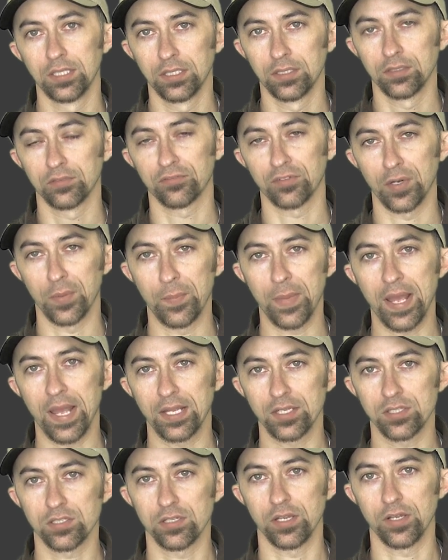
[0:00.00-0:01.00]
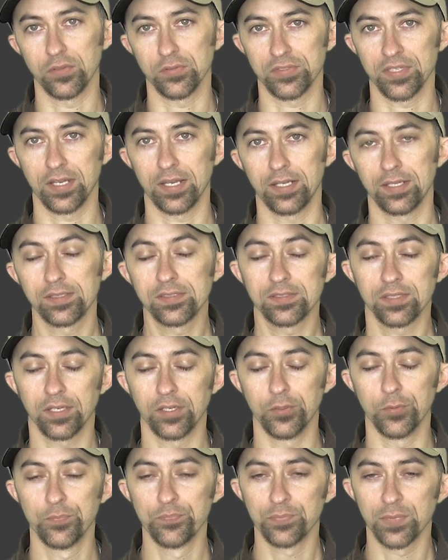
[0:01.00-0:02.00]
for a match knows that.
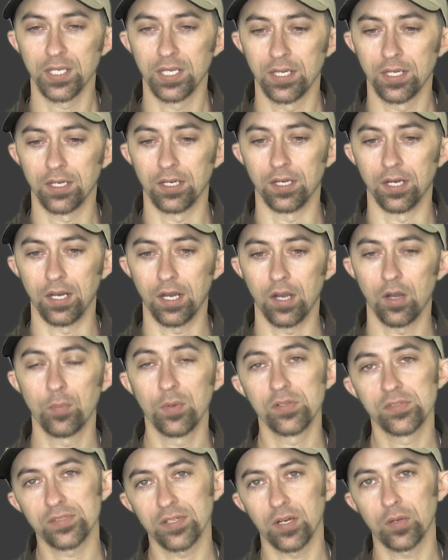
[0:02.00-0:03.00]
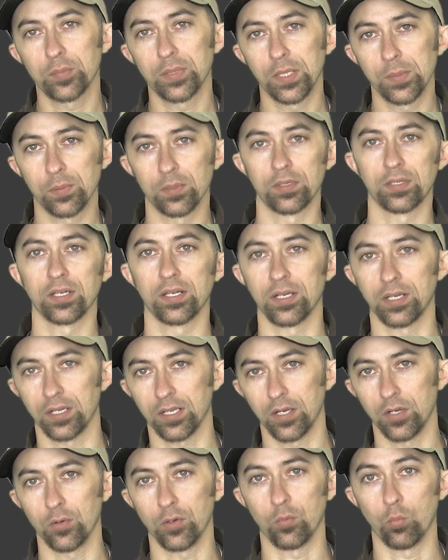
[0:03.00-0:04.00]
So almost all people are going to
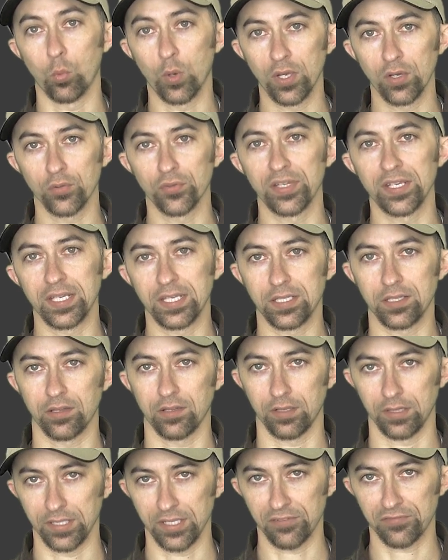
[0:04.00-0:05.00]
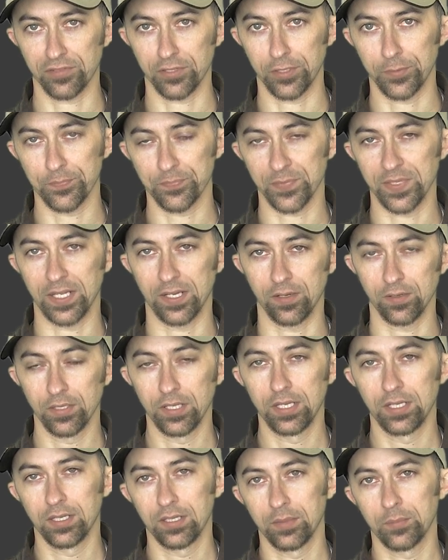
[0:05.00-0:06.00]
go and weld the end of the lifter. Now,
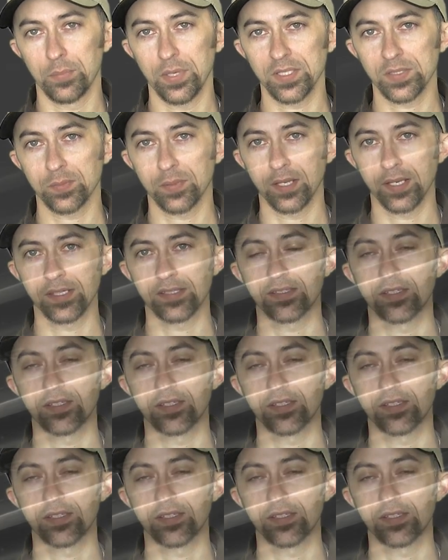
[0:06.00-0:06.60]
best place to